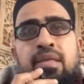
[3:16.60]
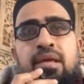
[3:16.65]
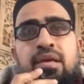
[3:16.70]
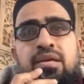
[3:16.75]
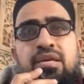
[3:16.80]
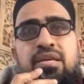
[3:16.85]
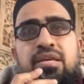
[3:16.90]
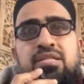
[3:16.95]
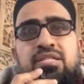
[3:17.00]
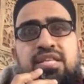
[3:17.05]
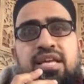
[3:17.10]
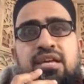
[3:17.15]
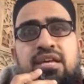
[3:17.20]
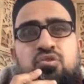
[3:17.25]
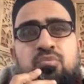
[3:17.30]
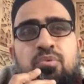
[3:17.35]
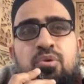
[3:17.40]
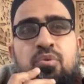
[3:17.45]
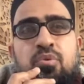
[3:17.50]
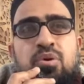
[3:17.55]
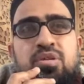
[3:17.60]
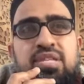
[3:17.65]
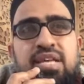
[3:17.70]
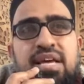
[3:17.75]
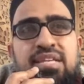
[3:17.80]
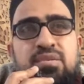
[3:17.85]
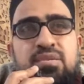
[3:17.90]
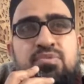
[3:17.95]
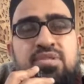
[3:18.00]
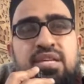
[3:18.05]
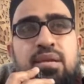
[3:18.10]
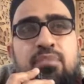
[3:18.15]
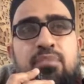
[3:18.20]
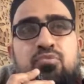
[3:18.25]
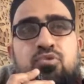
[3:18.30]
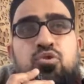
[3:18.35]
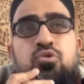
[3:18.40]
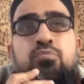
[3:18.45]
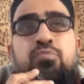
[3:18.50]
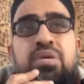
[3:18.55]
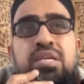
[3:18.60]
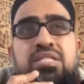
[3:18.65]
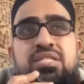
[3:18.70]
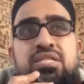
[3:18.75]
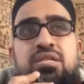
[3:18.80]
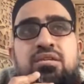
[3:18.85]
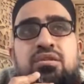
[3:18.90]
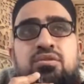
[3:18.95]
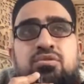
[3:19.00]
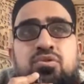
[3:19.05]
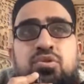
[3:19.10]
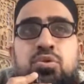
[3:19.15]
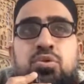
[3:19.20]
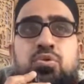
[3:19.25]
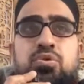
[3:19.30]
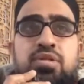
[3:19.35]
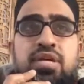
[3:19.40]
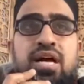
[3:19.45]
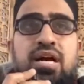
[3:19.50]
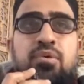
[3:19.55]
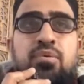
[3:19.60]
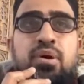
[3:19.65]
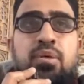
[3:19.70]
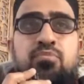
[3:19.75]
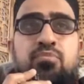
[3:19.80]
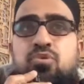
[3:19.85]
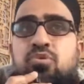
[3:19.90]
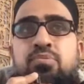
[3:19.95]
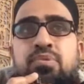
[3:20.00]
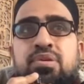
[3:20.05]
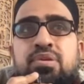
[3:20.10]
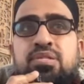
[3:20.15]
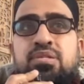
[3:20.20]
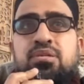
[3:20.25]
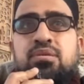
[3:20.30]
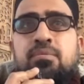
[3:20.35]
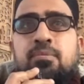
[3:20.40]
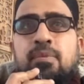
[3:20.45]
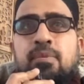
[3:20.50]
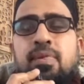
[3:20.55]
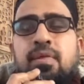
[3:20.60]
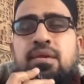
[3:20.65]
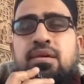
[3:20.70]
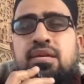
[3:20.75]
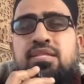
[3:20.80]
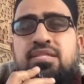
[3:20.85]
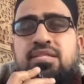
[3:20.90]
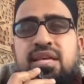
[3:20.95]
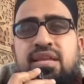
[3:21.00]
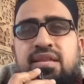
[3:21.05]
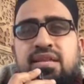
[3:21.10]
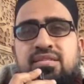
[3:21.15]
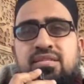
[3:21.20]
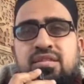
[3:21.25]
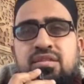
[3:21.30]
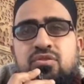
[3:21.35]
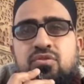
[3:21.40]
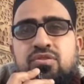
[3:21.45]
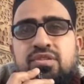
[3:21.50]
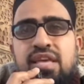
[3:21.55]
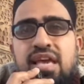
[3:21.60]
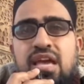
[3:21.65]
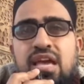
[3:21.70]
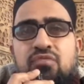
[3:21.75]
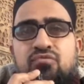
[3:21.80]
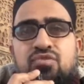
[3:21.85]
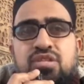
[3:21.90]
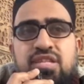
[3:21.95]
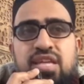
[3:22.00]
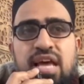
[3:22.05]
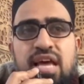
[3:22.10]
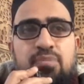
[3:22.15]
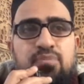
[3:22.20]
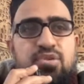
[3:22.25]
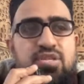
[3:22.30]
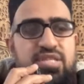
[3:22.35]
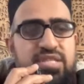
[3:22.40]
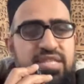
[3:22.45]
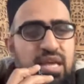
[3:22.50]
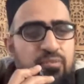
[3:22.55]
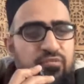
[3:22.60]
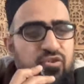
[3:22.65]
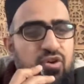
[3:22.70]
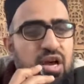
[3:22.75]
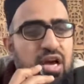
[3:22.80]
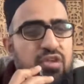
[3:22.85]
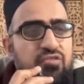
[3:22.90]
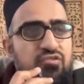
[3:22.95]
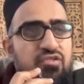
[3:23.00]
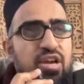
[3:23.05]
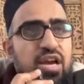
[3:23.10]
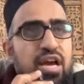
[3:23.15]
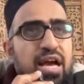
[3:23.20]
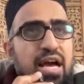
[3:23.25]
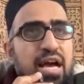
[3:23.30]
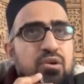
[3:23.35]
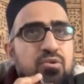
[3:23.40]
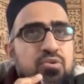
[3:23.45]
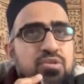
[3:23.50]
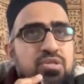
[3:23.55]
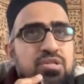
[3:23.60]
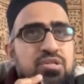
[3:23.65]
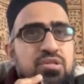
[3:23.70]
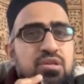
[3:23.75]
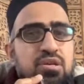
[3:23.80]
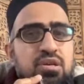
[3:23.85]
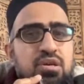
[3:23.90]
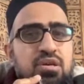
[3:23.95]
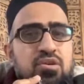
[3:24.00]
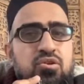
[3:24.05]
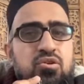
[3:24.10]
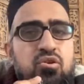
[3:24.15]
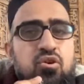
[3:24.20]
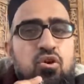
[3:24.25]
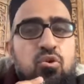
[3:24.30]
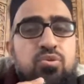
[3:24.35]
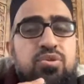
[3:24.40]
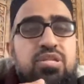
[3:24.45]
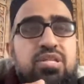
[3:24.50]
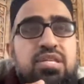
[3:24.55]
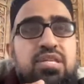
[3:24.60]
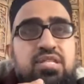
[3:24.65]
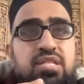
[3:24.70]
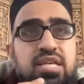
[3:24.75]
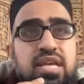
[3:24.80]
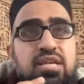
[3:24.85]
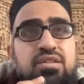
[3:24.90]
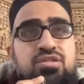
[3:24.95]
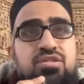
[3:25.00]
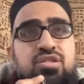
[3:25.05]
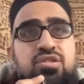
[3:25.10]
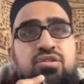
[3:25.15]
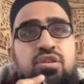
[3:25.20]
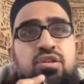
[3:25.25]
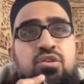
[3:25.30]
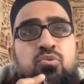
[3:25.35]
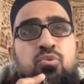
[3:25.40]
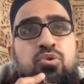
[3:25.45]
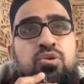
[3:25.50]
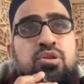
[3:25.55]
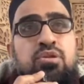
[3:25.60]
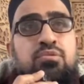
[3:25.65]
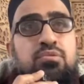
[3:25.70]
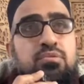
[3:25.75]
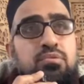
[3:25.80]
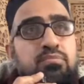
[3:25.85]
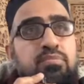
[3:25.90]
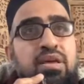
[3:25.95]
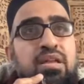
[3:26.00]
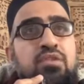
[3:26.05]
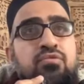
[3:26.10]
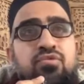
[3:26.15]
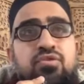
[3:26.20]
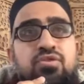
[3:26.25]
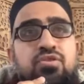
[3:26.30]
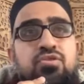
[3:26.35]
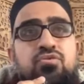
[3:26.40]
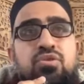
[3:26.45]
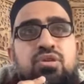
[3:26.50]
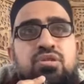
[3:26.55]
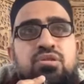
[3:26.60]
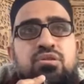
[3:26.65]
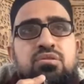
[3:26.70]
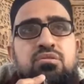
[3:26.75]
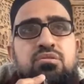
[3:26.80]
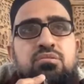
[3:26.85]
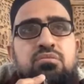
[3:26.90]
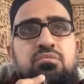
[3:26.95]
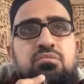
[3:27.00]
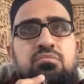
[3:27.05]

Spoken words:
he said, someone once asked me, said, "I'm too busy to do da'wah. I'm too busy." He said, "Listen," he goes, "every time you step foot out of your house, go with the intention that you want to benefit creation.